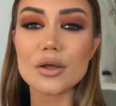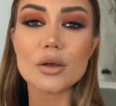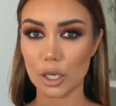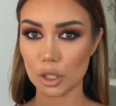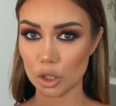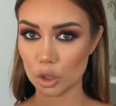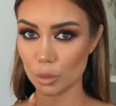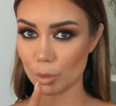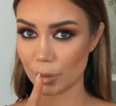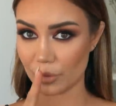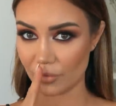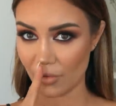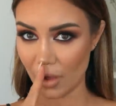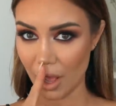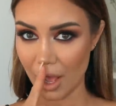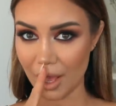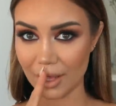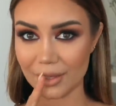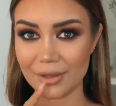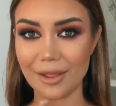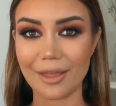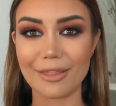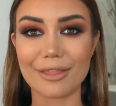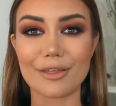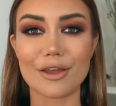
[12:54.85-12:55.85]
a little bit of
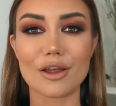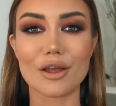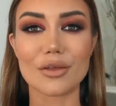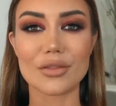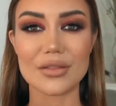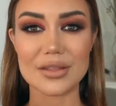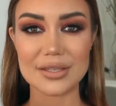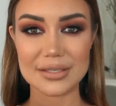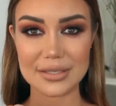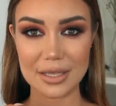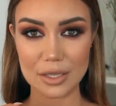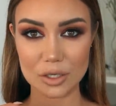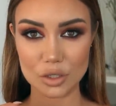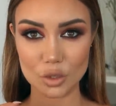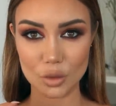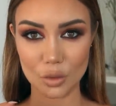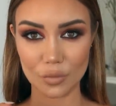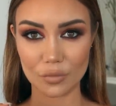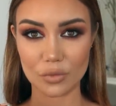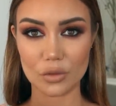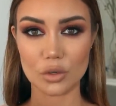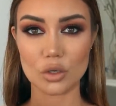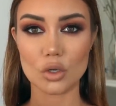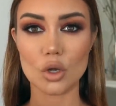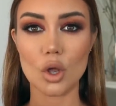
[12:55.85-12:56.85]
highlight there in the center
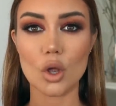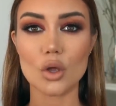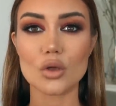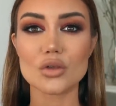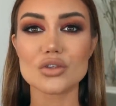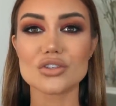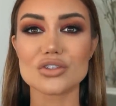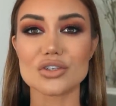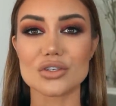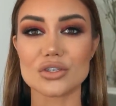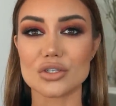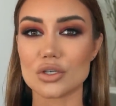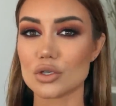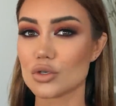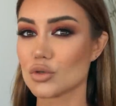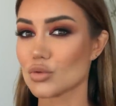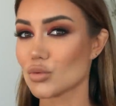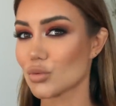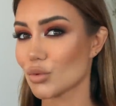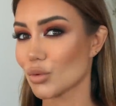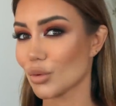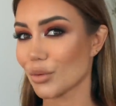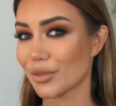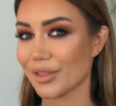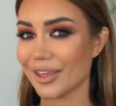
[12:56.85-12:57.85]
of the nose just to
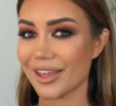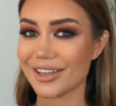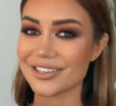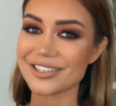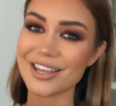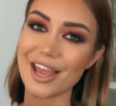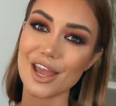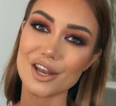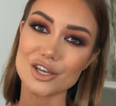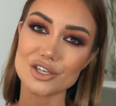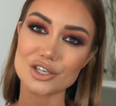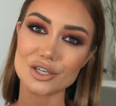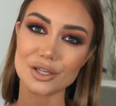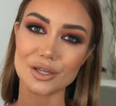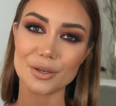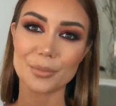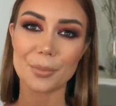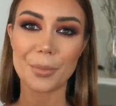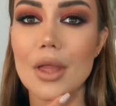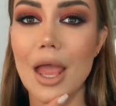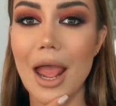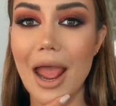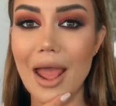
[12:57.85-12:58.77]
draw the attention.